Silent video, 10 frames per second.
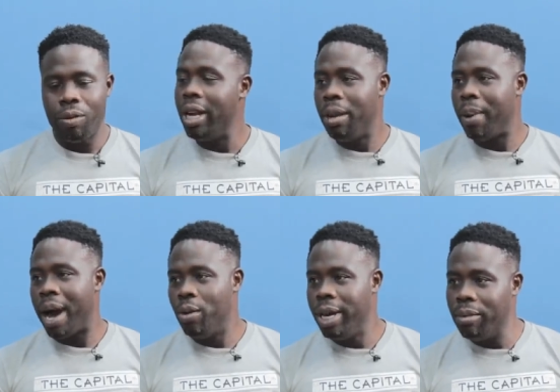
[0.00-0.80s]
when
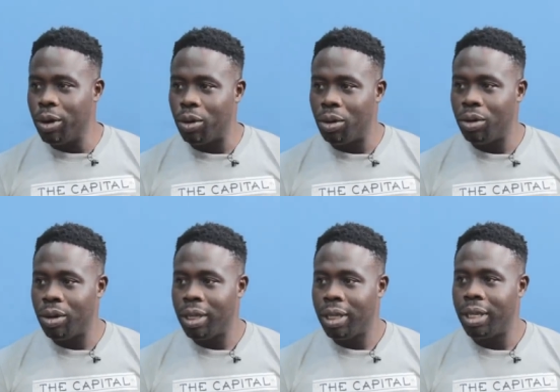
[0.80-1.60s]
Nipa would Nibono,
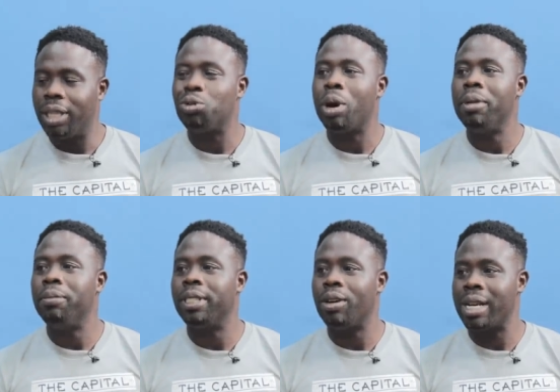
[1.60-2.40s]
yes, what
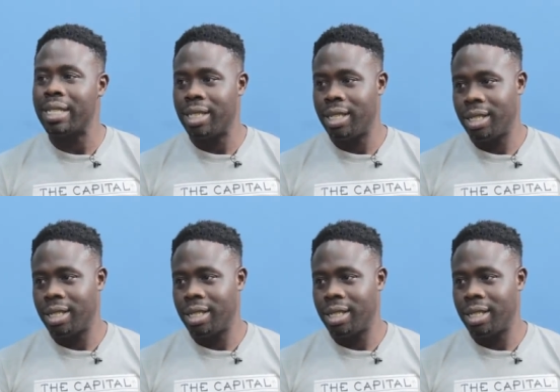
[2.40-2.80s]
baby Sawasi.